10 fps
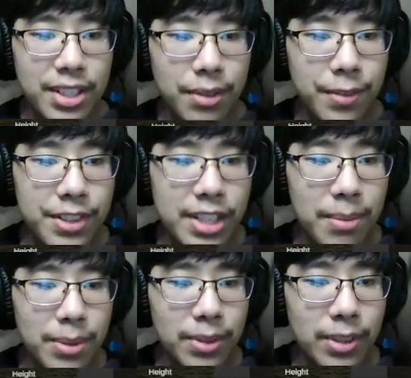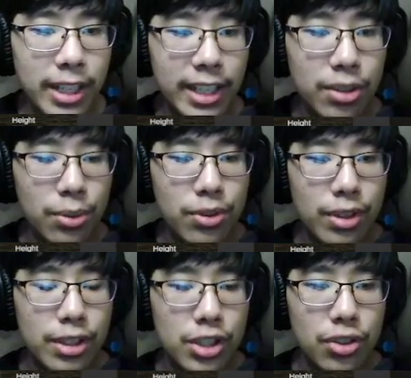like for example, like I told you,
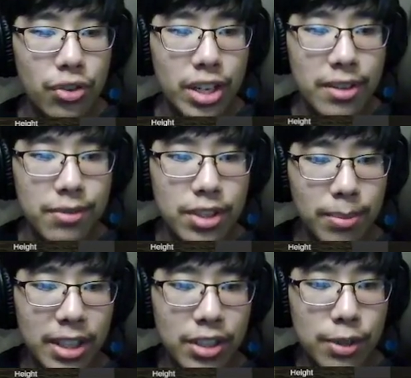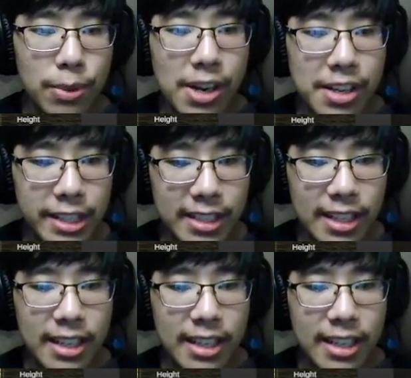the Striv something Sprocket.